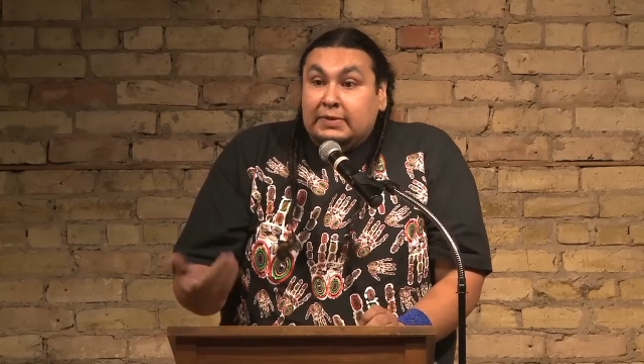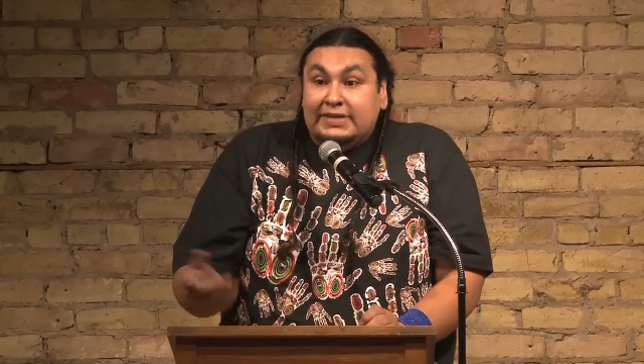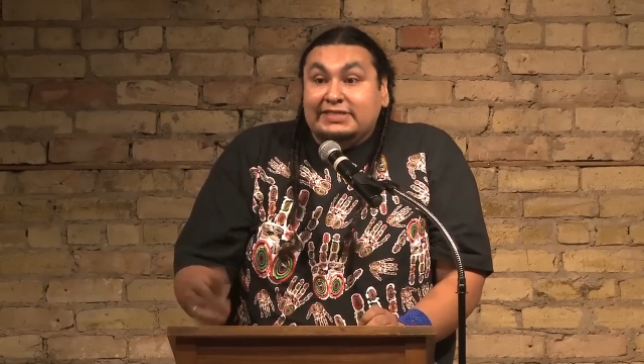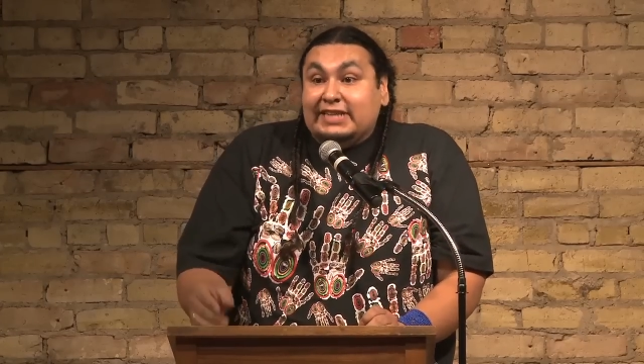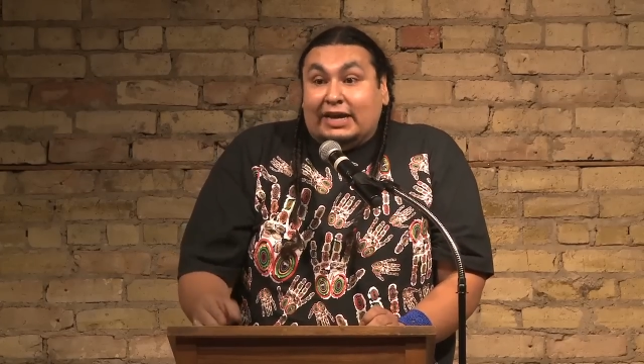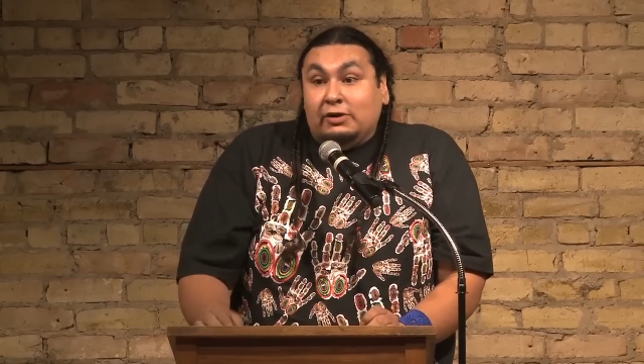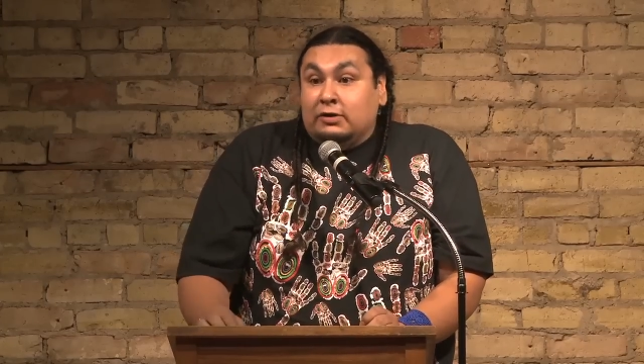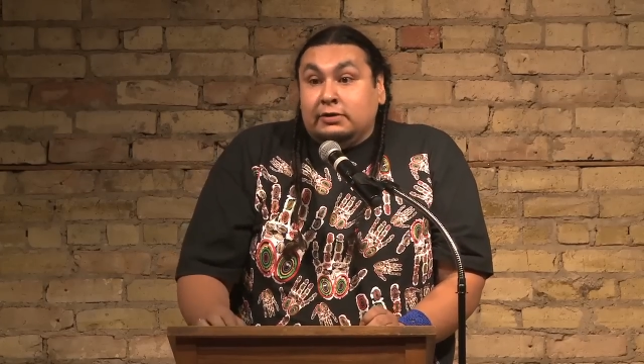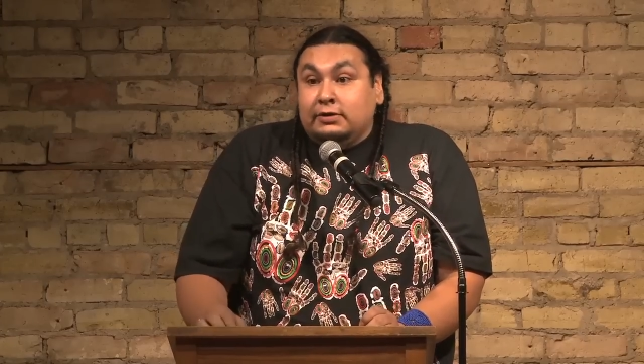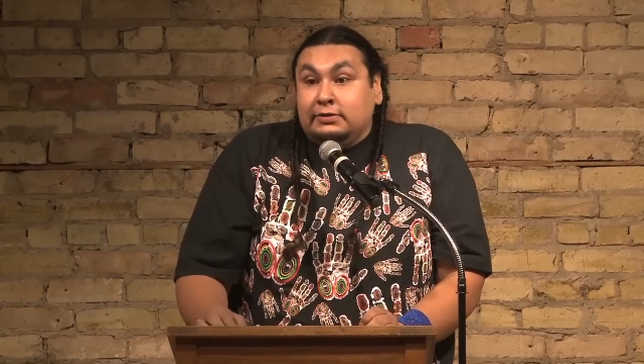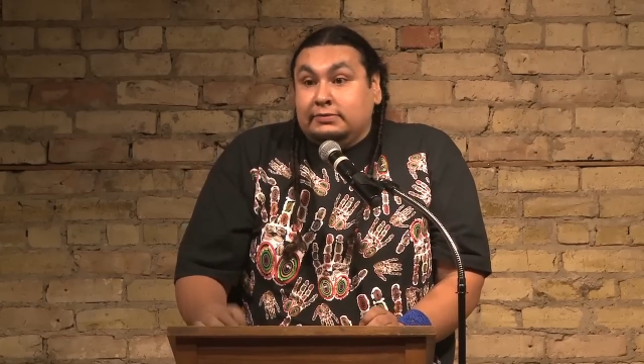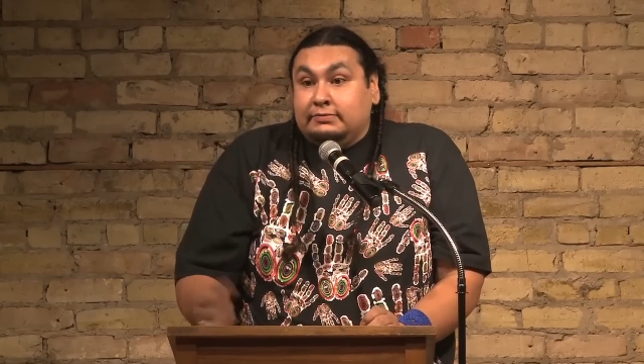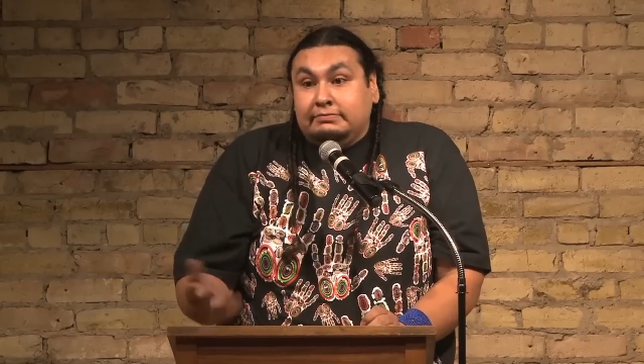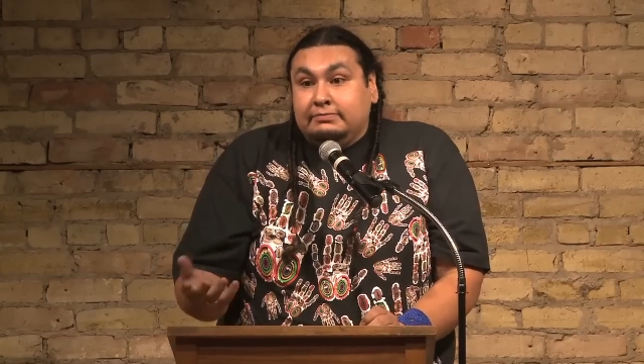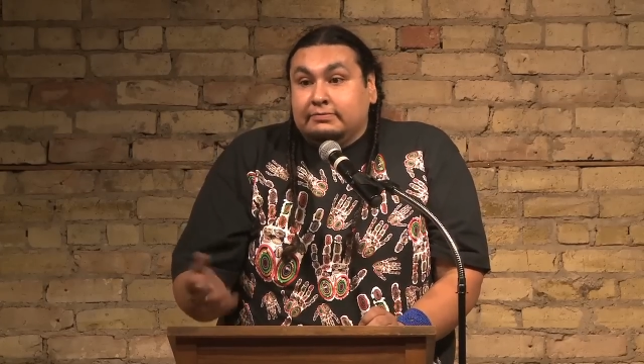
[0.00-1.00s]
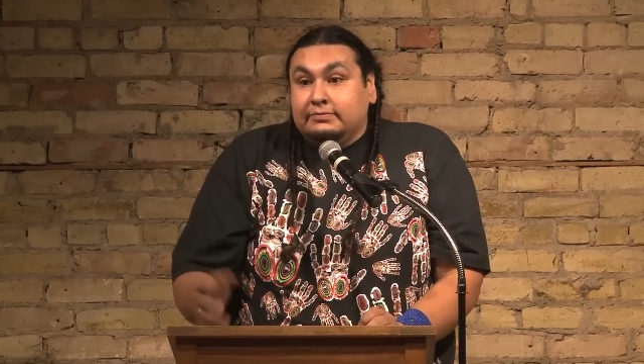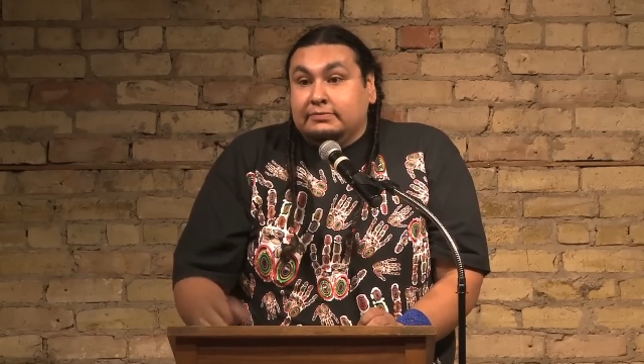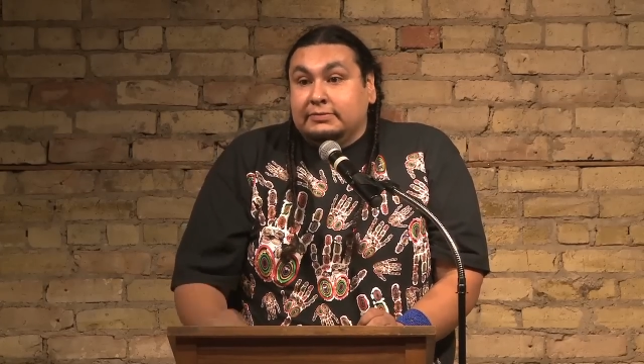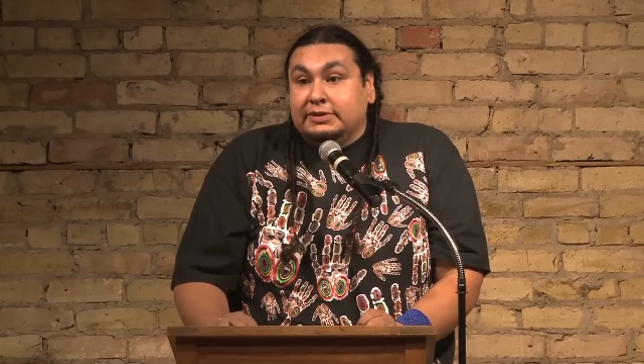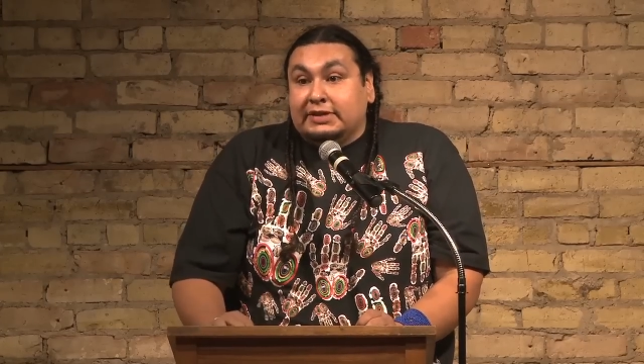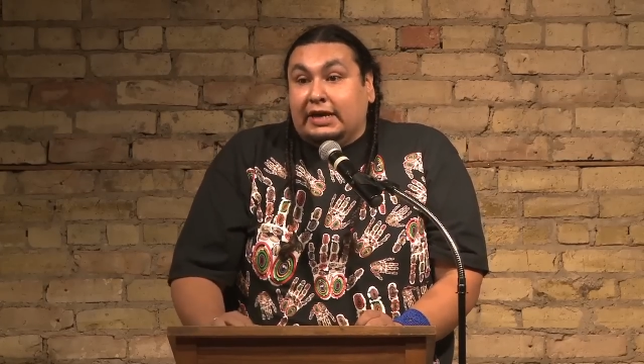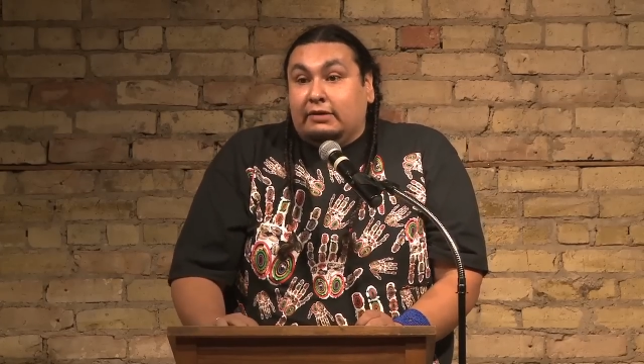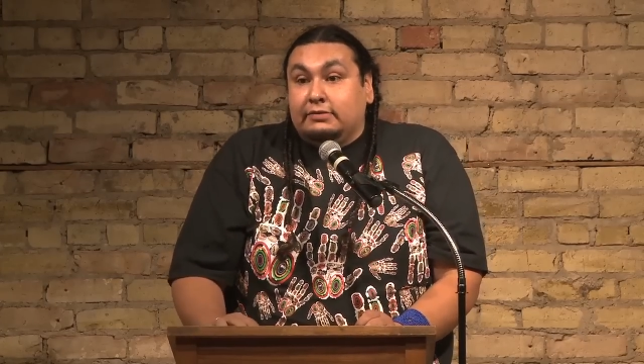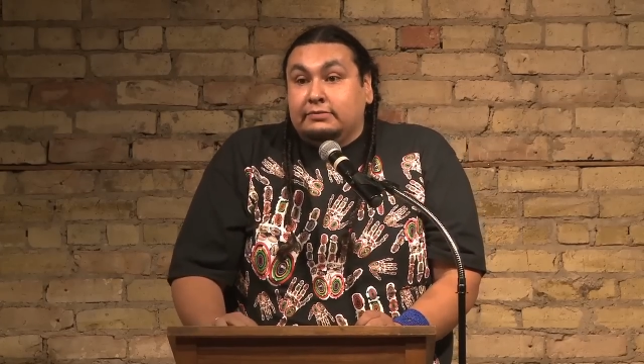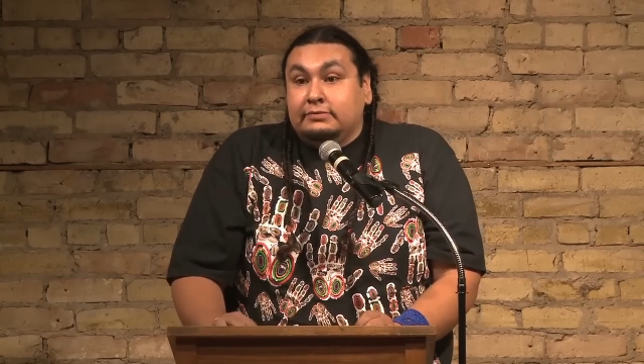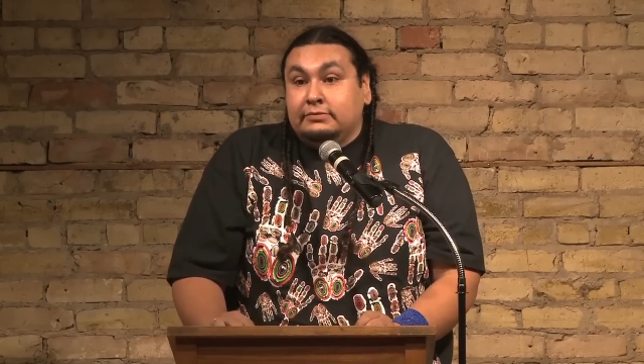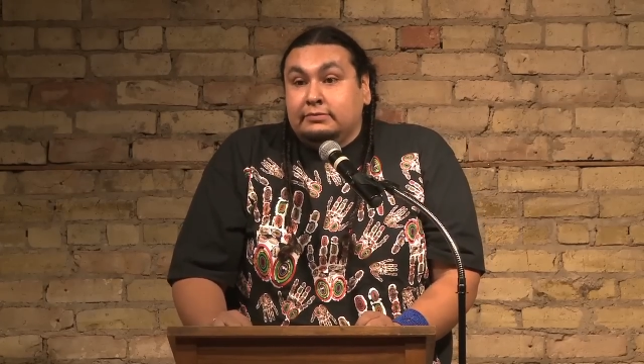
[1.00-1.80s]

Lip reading: Doesn't count, Uncle. Doesn't count.